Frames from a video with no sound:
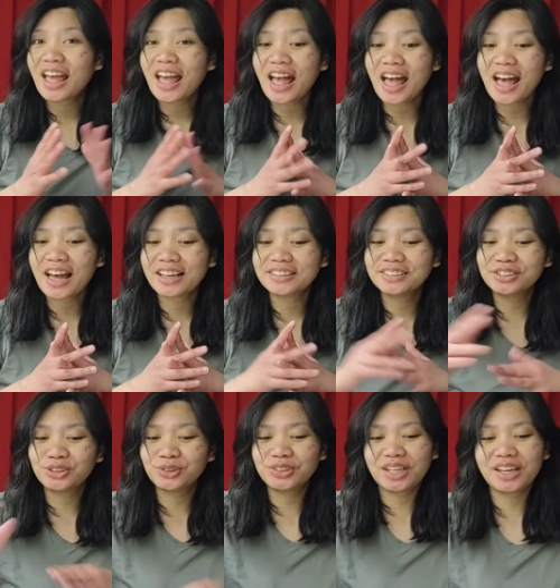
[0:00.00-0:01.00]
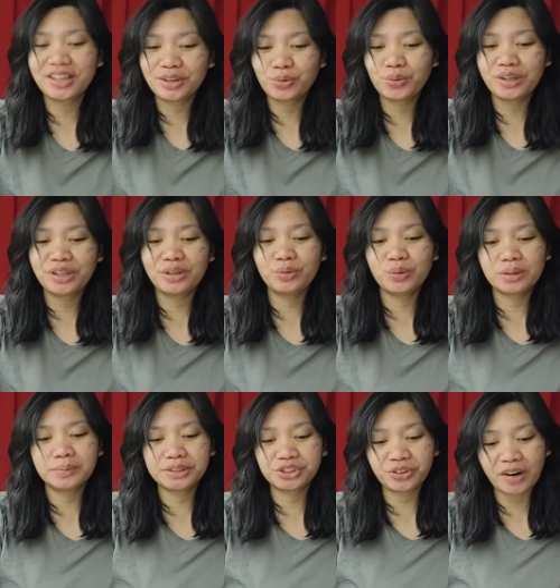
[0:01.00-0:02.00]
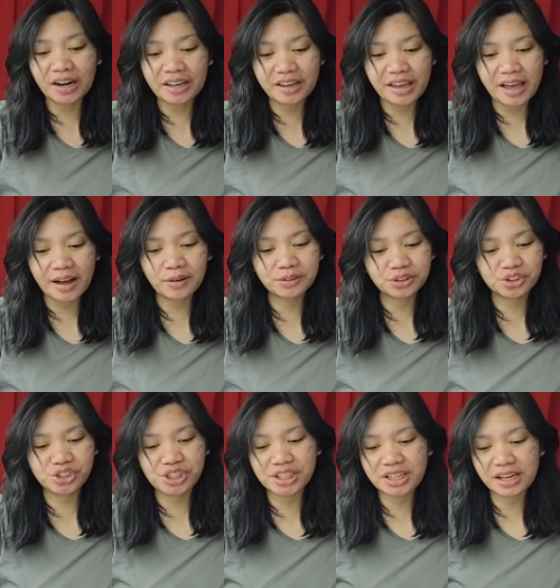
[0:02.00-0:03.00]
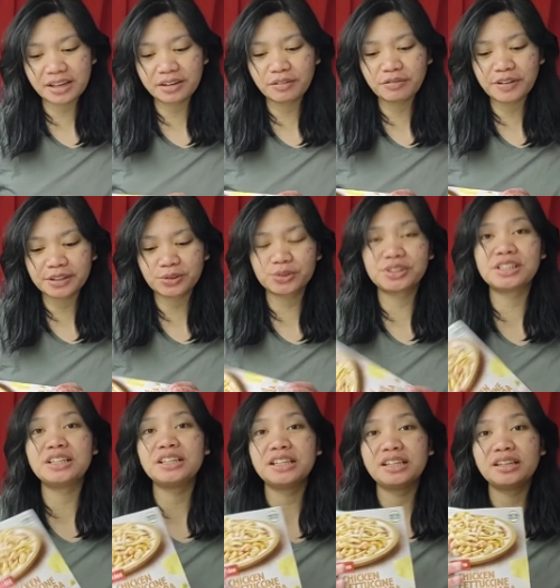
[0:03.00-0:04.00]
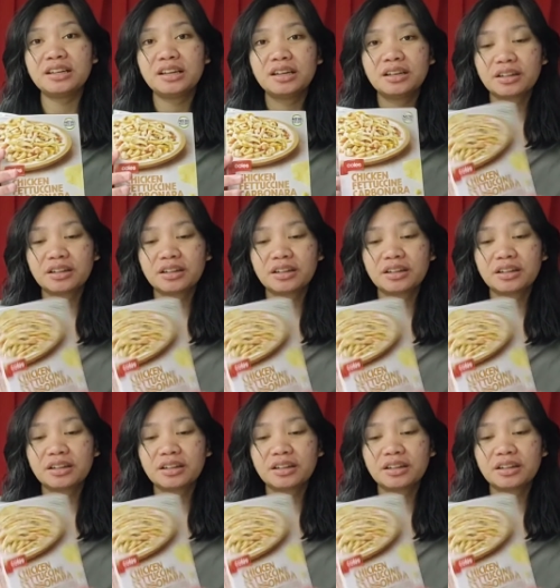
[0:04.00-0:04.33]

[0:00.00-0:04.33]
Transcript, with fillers: And today we will be trying out chicken fettuccine